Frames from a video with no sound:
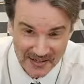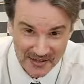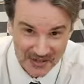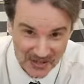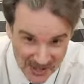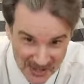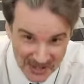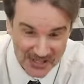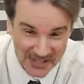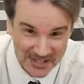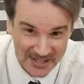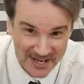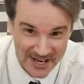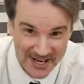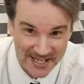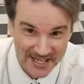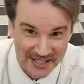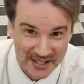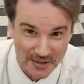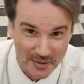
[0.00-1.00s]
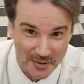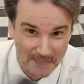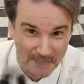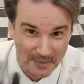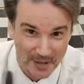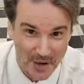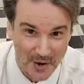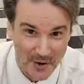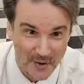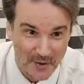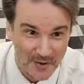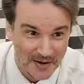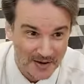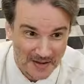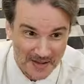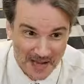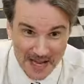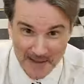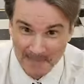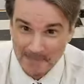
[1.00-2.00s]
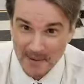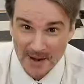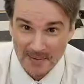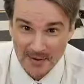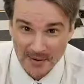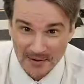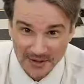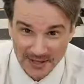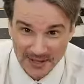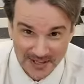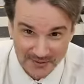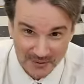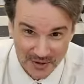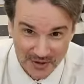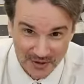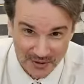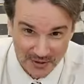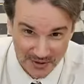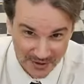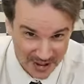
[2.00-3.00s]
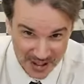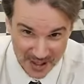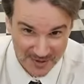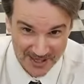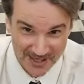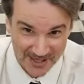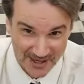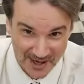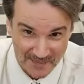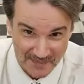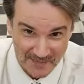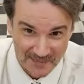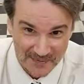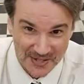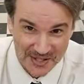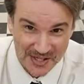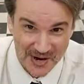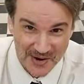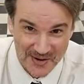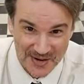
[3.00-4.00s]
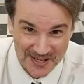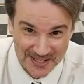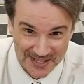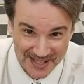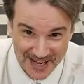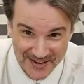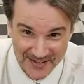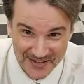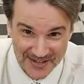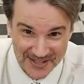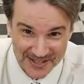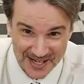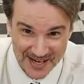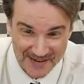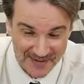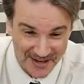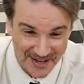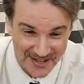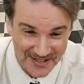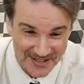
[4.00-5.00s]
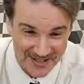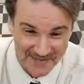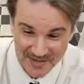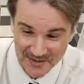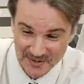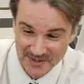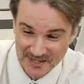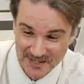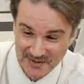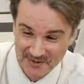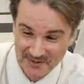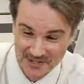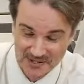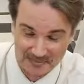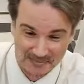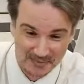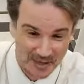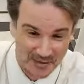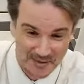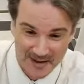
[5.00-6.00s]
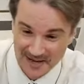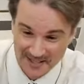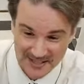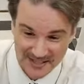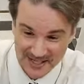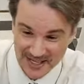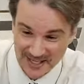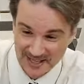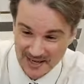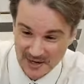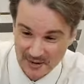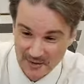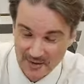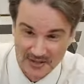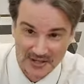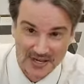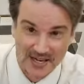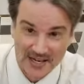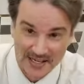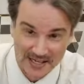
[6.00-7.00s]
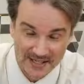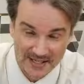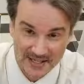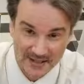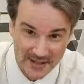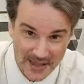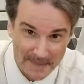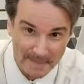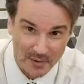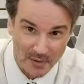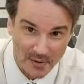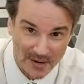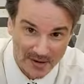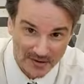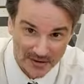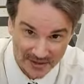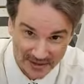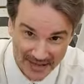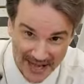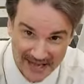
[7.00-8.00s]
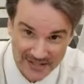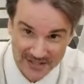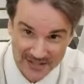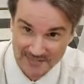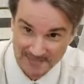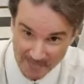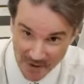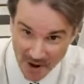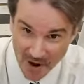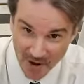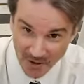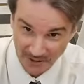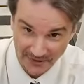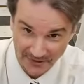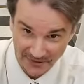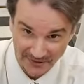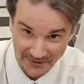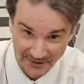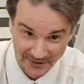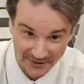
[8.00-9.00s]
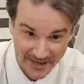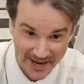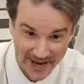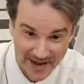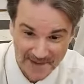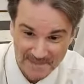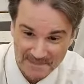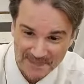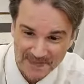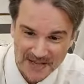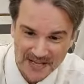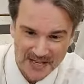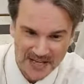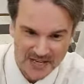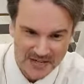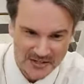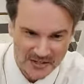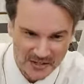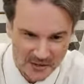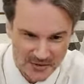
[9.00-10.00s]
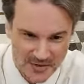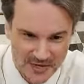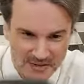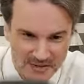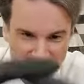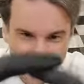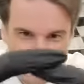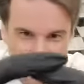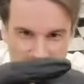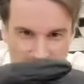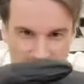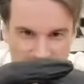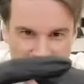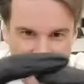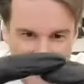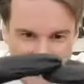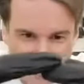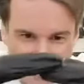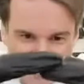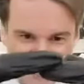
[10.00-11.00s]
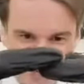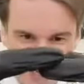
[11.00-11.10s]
just like you would blow a bubble, like with chewing gum. So it's kind of the same concept. It would just blow out exactly how it was, because at that point, the glass is molten, okay? So they just blow it out, and it